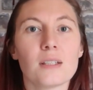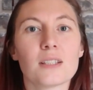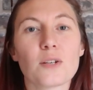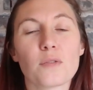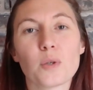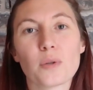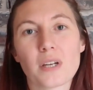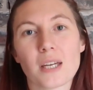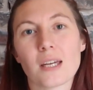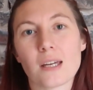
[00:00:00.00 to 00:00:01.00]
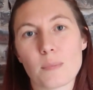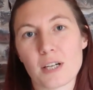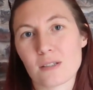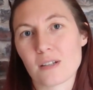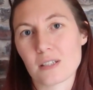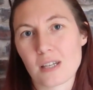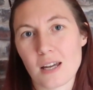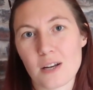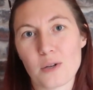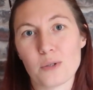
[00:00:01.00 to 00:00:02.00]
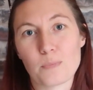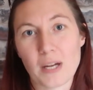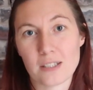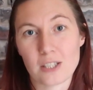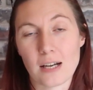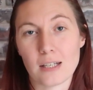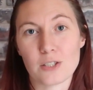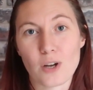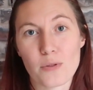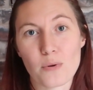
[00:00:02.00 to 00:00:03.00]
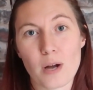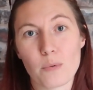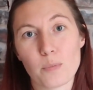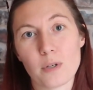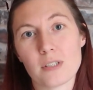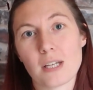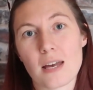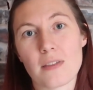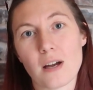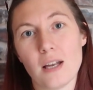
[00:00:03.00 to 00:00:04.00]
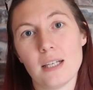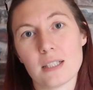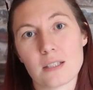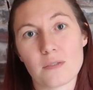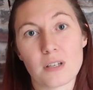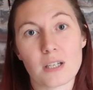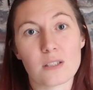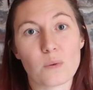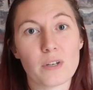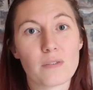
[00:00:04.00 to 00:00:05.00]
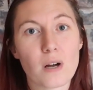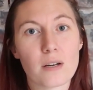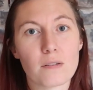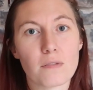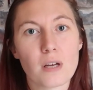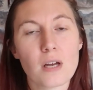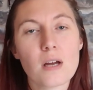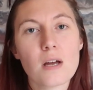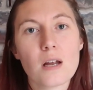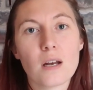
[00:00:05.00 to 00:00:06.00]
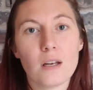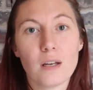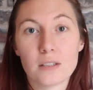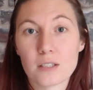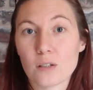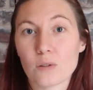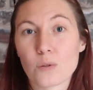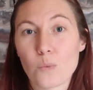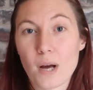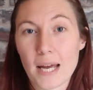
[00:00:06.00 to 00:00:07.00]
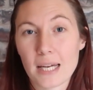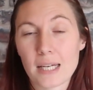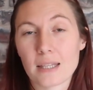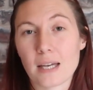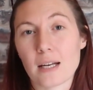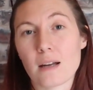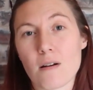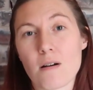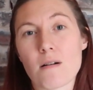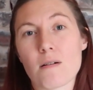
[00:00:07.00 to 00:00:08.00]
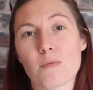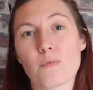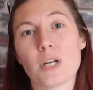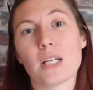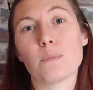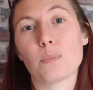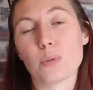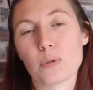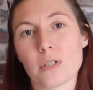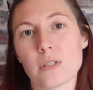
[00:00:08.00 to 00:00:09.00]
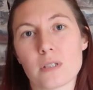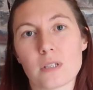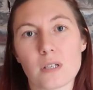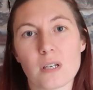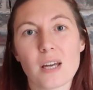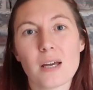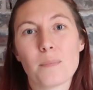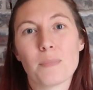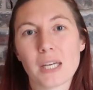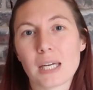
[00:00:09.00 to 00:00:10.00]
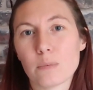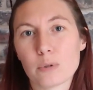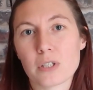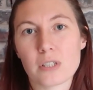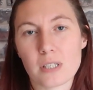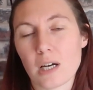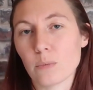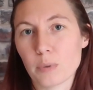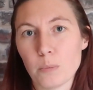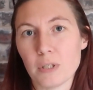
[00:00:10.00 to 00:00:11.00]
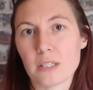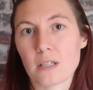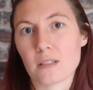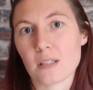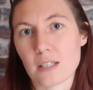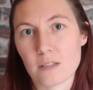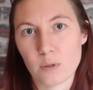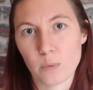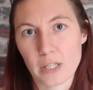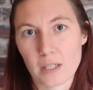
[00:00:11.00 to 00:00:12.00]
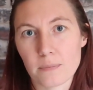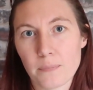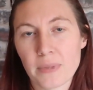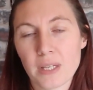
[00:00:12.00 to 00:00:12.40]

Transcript: So if you're thinking about starting a no spend challenge, I thought I would put together a list of things that we've kind of learnt along the way that are really important to being able to just help you be successful with it.